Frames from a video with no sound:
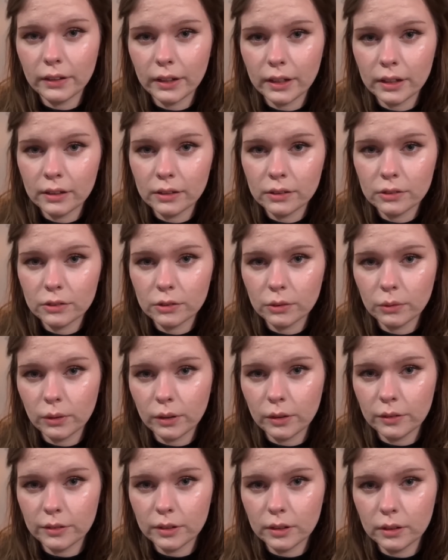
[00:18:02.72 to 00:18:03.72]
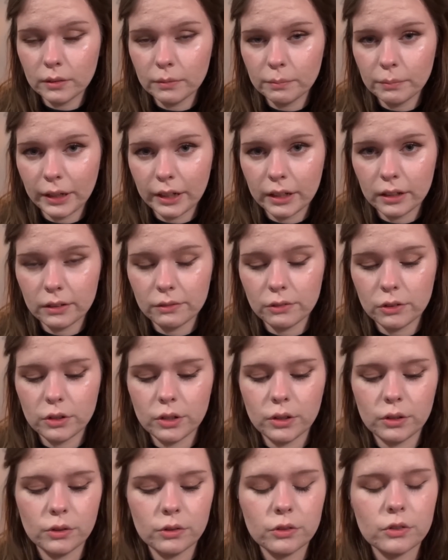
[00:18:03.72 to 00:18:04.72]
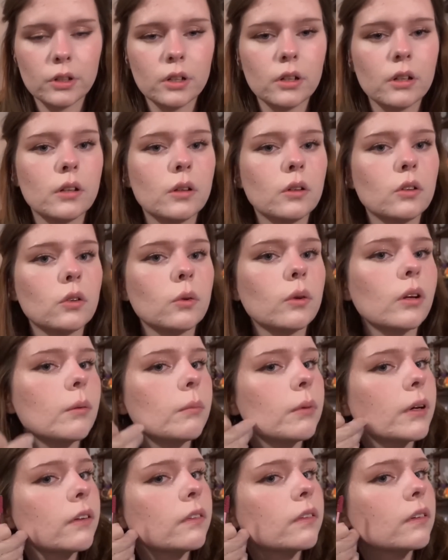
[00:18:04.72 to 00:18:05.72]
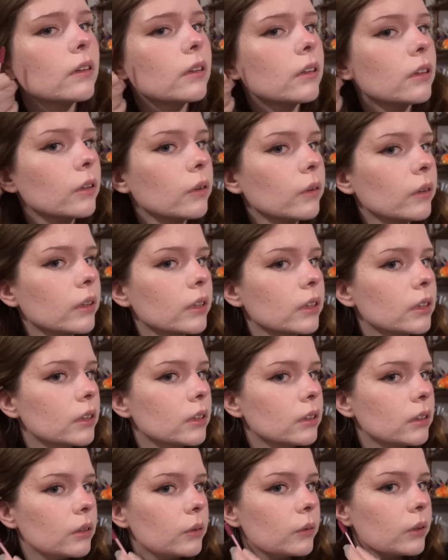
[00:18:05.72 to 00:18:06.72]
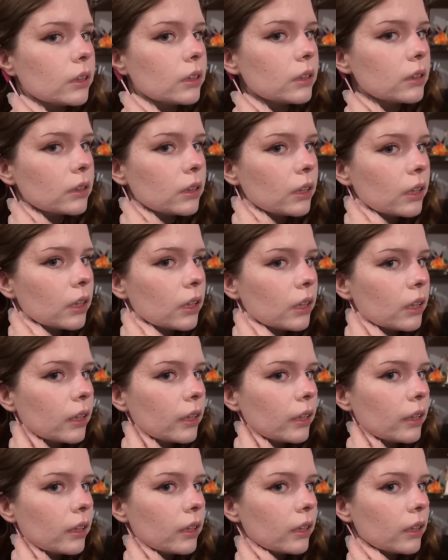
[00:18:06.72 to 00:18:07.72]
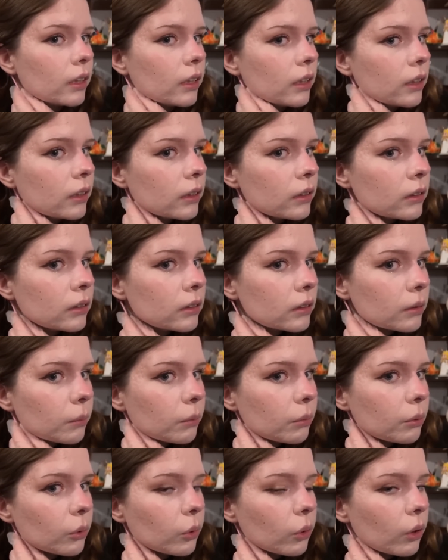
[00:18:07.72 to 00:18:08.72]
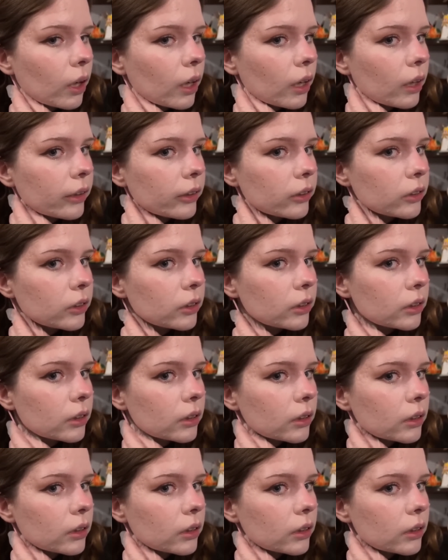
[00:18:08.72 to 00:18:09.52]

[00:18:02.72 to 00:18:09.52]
eggs around the back of your ears, so what I'm basically going to do is brush